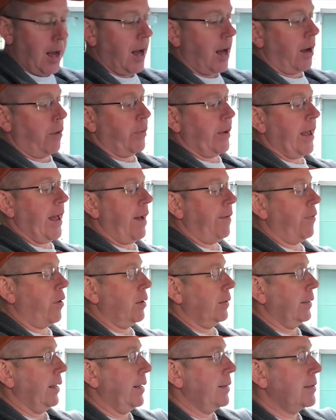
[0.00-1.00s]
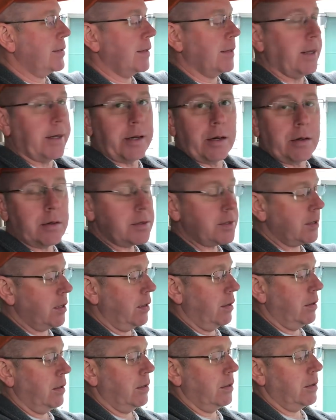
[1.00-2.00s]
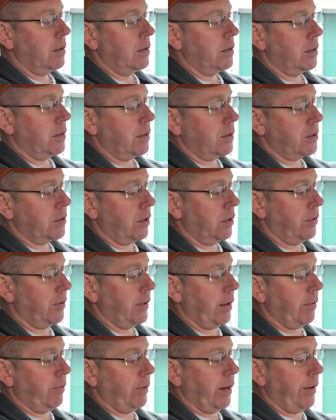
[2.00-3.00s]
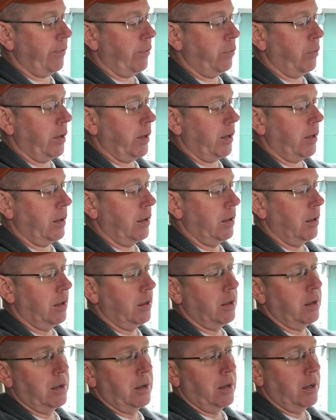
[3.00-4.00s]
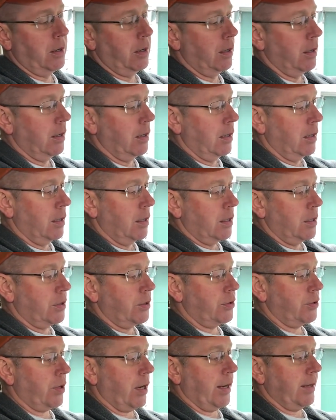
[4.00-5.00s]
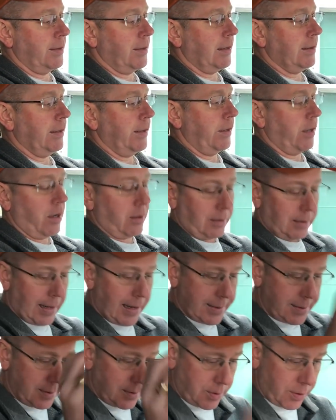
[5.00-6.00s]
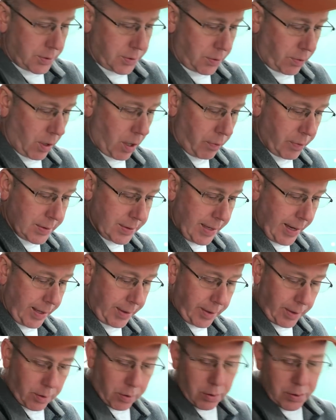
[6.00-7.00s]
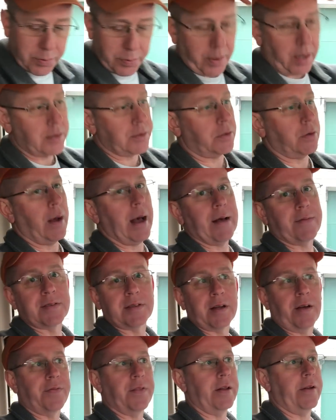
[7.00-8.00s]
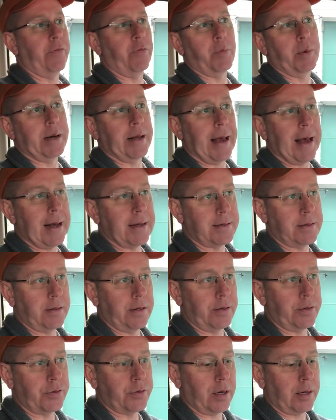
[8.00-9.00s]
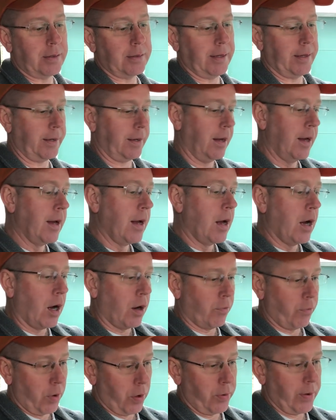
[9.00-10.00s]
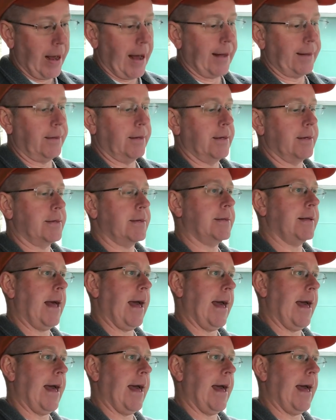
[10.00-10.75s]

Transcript: Uh, we have our lens cleaners so that whenever we're trying to clean our glasses. Those are always handy. Of course, we also have stuff that everybody has in their truck, like a road atlas